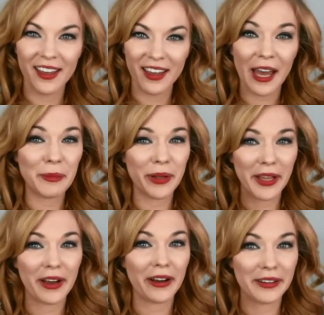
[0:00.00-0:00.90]
I play
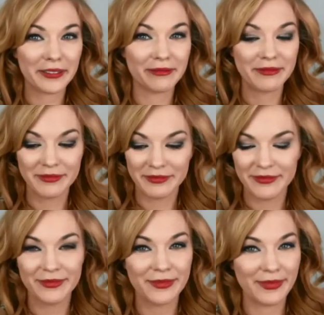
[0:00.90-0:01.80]
hard,
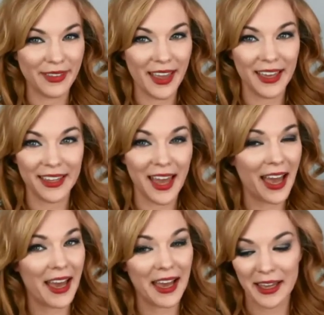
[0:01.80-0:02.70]
and
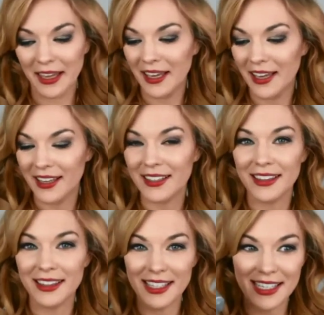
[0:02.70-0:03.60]
I
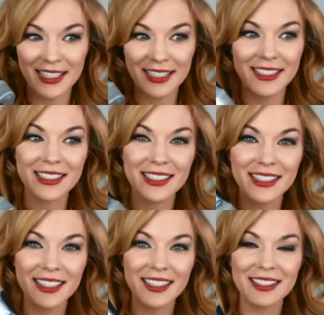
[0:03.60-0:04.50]
need
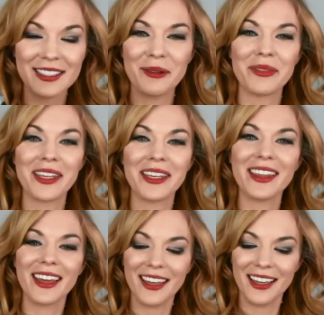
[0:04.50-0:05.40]
something
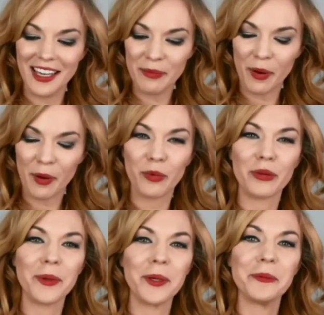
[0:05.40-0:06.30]
that can keep up with me.